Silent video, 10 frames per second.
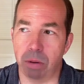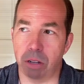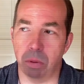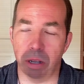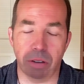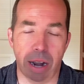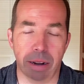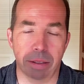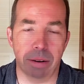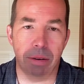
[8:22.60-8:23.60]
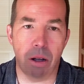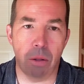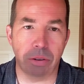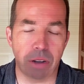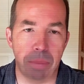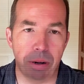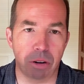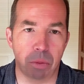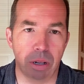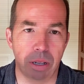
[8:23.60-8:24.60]
It's really exciting that all these companies
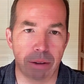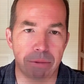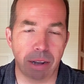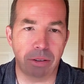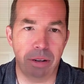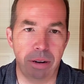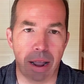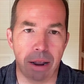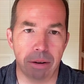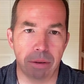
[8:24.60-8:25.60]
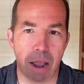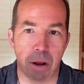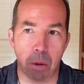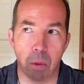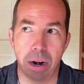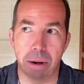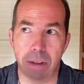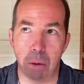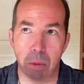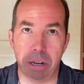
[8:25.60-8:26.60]
are really invested and and they want to
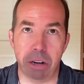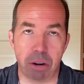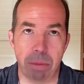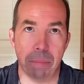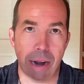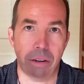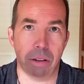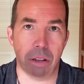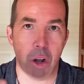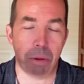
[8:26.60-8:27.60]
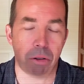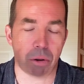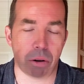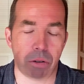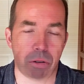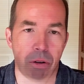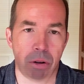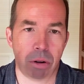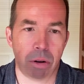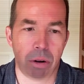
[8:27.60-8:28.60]
they want to contribute back to the open source
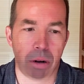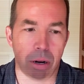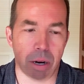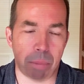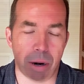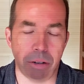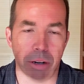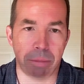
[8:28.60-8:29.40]
uh, project.